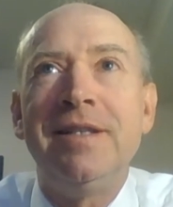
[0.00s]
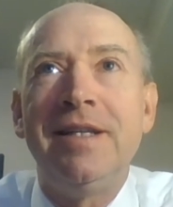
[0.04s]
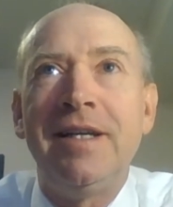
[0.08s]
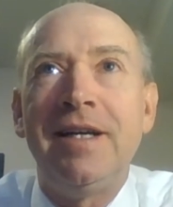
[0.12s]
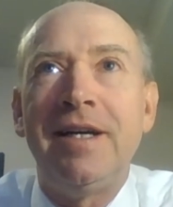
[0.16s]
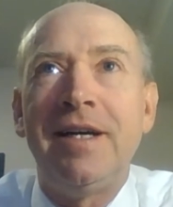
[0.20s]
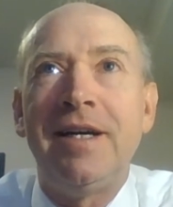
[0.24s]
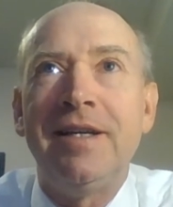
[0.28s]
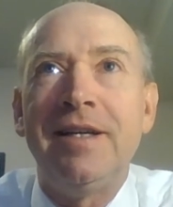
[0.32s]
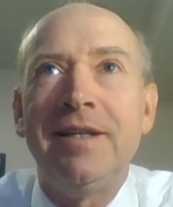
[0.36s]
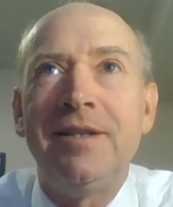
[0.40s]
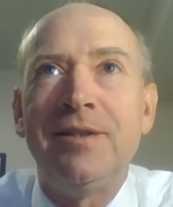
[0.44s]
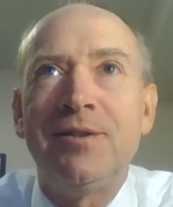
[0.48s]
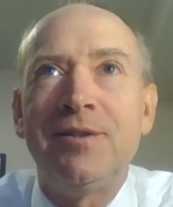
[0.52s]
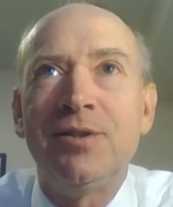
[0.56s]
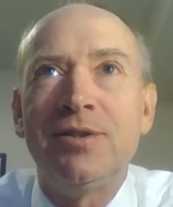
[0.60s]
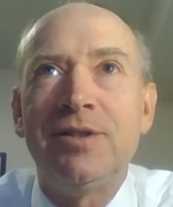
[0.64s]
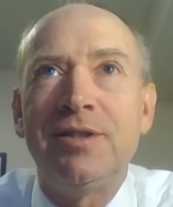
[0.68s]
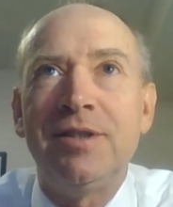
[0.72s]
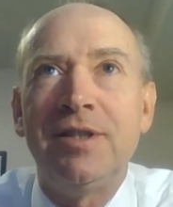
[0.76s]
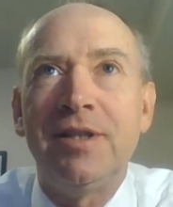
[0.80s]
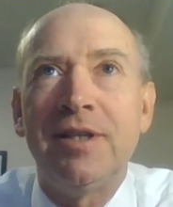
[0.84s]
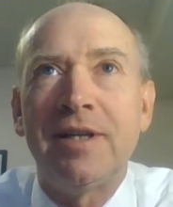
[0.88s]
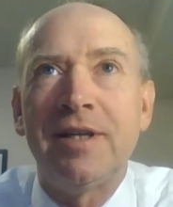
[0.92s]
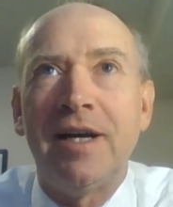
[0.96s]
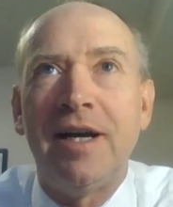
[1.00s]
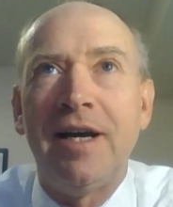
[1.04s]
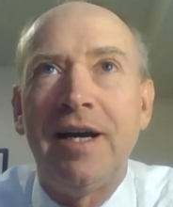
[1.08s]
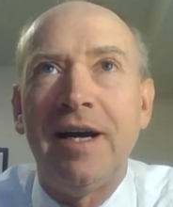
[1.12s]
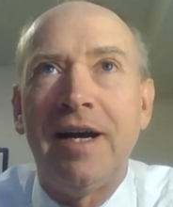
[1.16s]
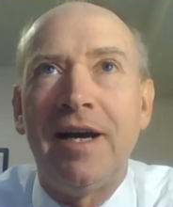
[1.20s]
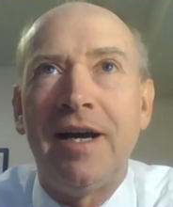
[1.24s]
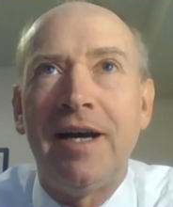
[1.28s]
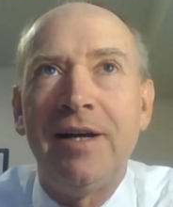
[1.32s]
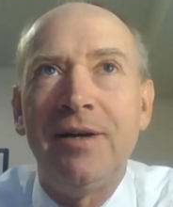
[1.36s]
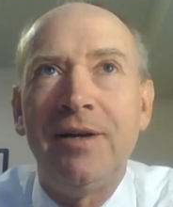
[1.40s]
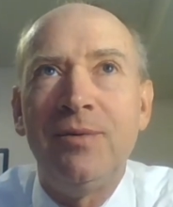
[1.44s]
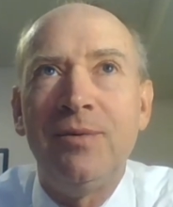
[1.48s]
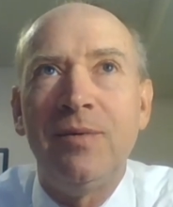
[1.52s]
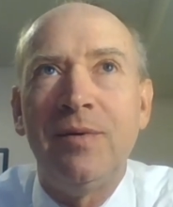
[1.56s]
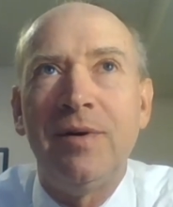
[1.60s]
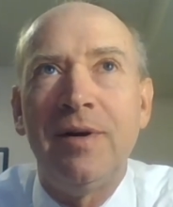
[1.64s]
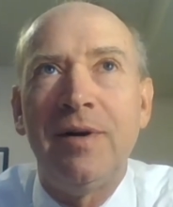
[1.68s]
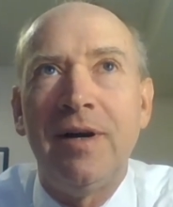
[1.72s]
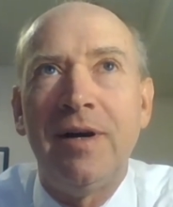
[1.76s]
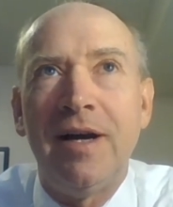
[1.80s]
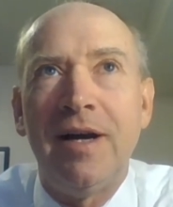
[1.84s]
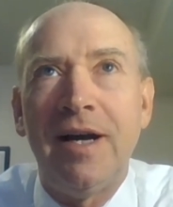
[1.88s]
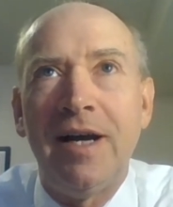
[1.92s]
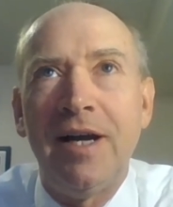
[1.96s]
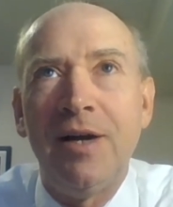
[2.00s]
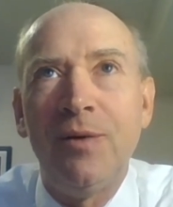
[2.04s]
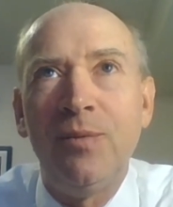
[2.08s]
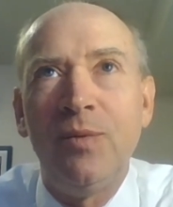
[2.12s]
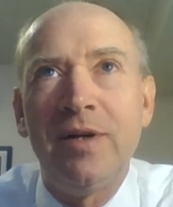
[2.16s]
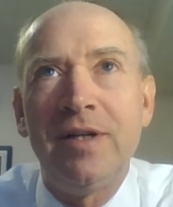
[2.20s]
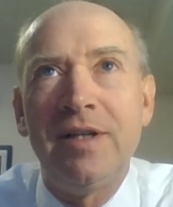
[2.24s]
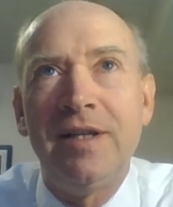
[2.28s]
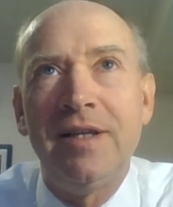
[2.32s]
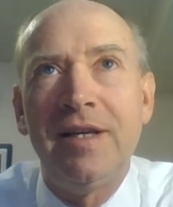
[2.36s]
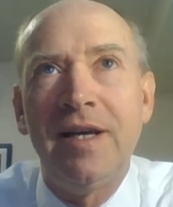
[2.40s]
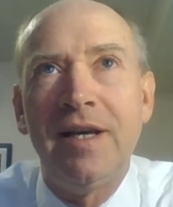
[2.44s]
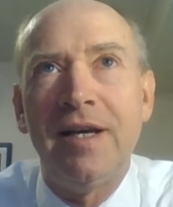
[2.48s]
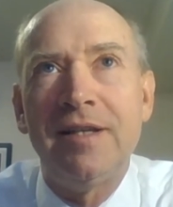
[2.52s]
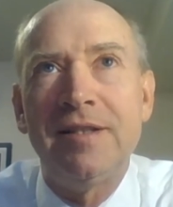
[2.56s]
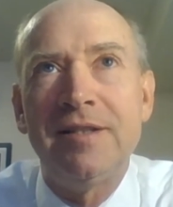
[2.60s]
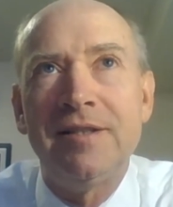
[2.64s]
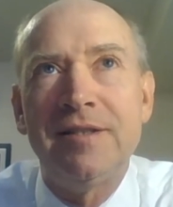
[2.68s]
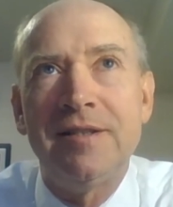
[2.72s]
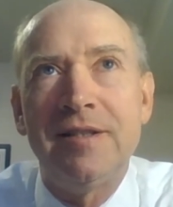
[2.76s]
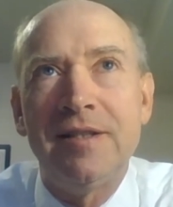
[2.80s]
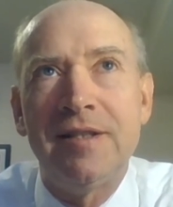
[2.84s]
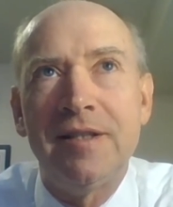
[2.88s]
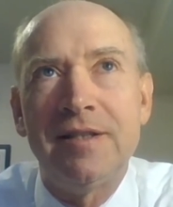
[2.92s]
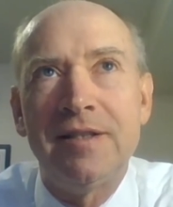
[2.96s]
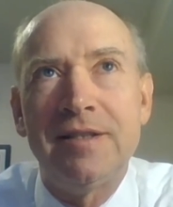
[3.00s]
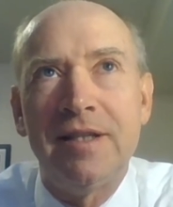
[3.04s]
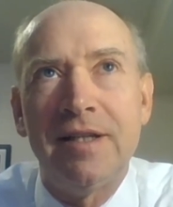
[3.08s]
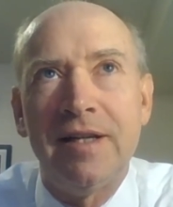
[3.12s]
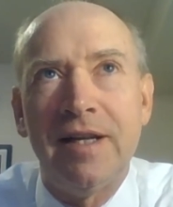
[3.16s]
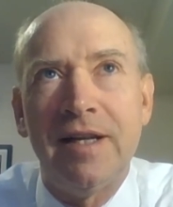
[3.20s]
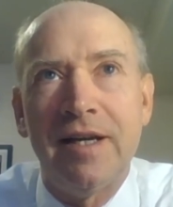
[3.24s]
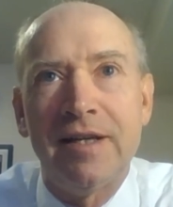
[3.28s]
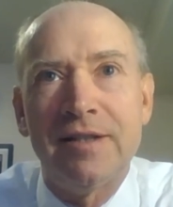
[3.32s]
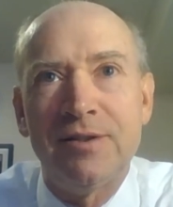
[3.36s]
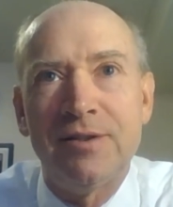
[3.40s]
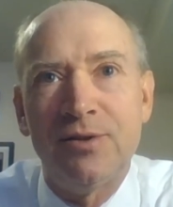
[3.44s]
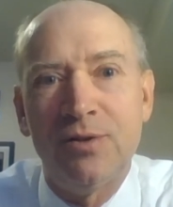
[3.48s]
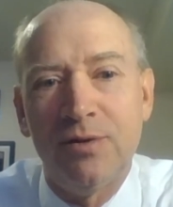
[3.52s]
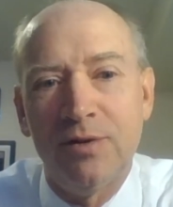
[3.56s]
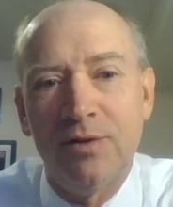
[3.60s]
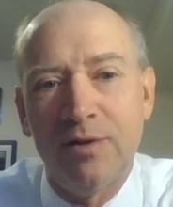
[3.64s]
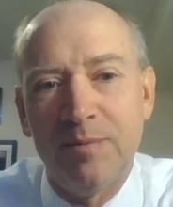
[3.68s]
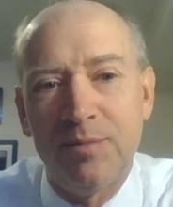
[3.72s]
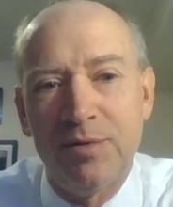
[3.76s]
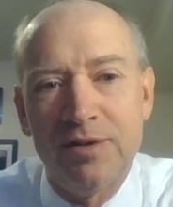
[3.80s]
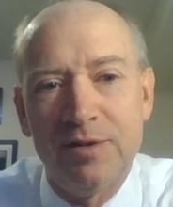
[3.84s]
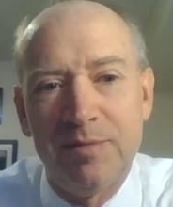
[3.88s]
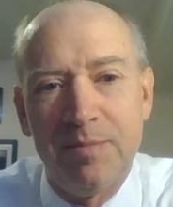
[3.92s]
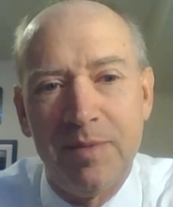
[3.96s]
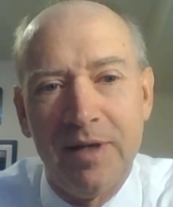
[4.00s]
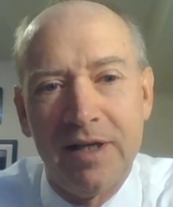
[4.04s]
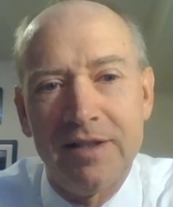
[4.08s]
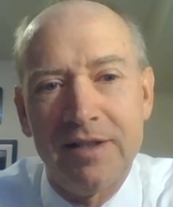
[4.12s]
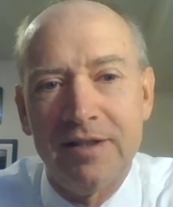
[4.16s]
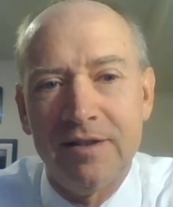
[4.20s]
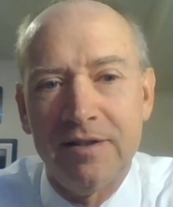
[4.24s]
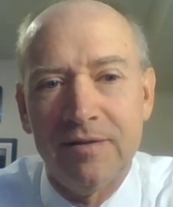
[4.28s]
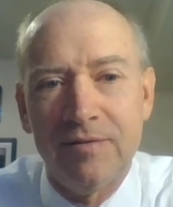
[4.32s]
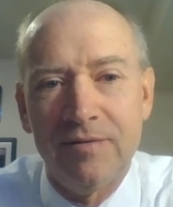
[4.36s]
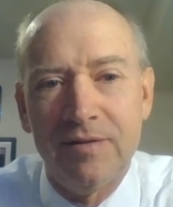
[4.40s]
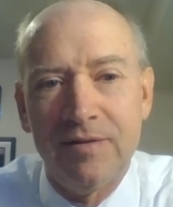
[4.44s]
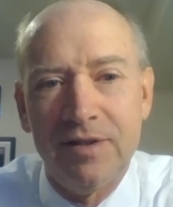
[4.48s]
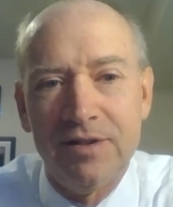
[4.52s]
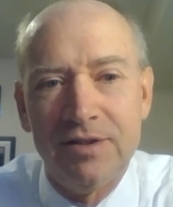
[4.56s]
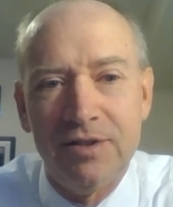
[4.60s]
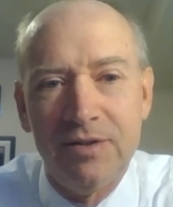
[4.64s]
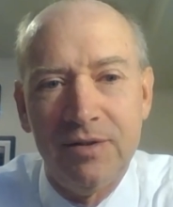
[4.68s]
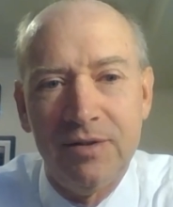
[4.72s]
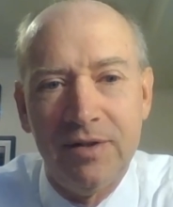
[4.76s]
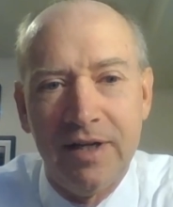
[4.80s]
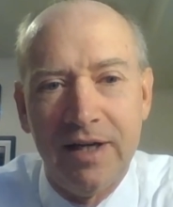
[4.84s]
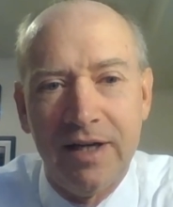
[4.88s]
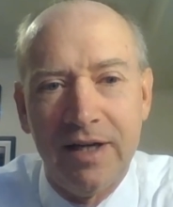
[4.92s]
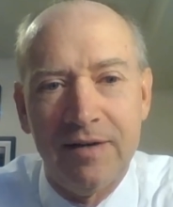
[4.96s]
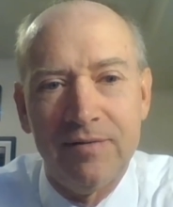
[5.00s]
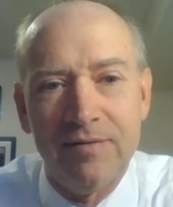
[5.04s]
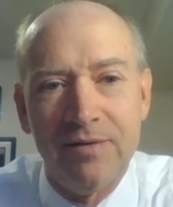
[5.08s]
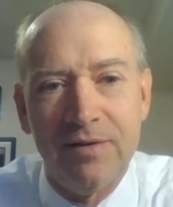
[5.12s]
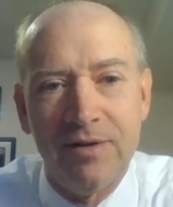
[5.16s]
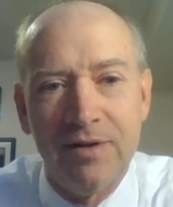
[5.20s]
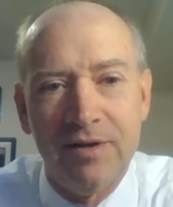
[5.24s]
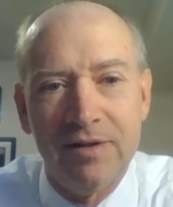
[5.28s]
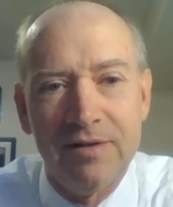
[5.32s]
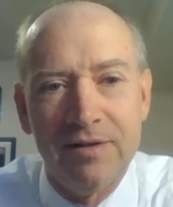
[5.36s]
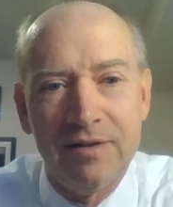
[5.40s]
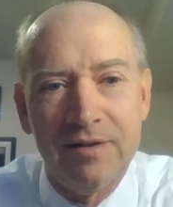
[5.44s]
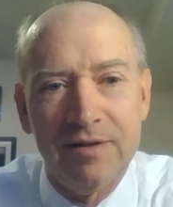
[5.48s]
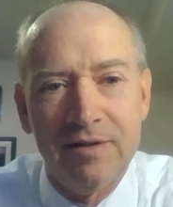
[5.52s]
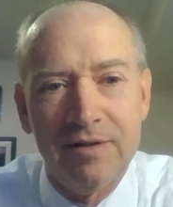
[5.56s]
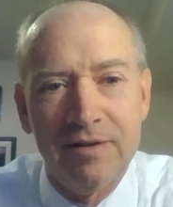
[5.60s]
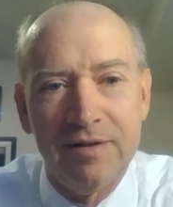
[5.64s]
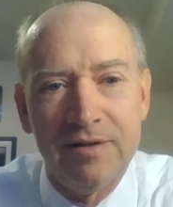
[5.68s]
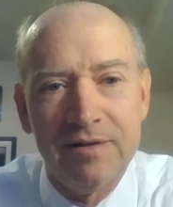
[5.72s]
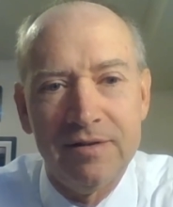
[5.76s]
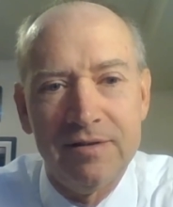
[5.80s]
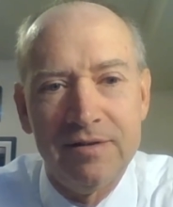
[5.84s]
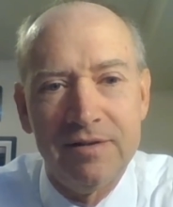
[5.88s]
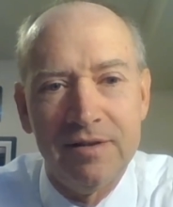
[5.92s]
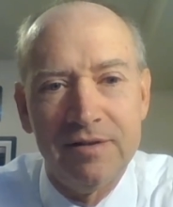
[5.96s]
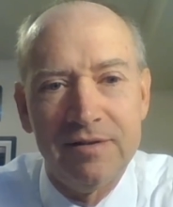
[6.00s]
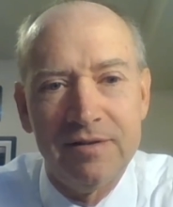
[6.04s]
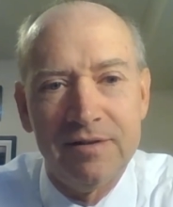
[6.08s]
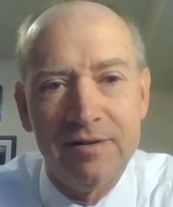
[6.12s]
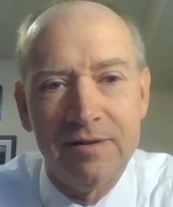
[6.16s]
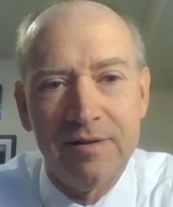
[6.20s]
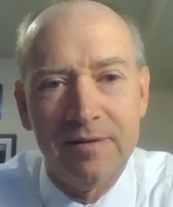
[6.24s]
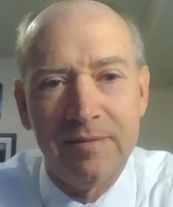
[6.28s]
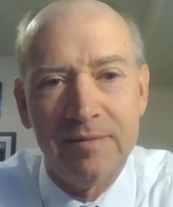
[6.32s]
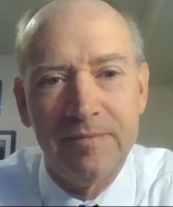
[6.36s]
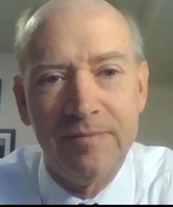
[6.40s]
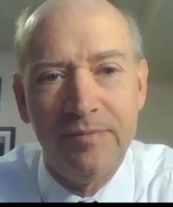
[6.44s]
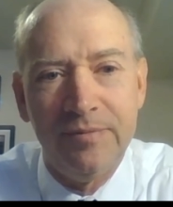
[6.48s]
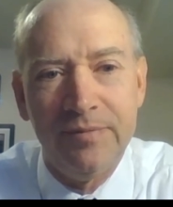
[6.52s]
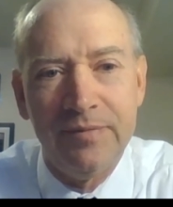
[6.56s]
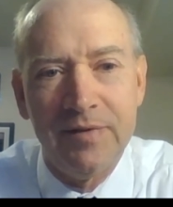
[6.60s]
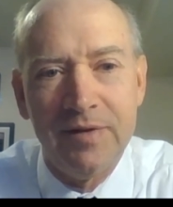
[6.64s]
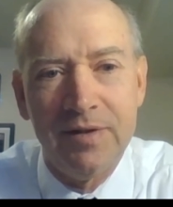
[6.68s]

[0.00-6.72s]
Yeah, interesting. I would guess that it's an external perspective that you have on the system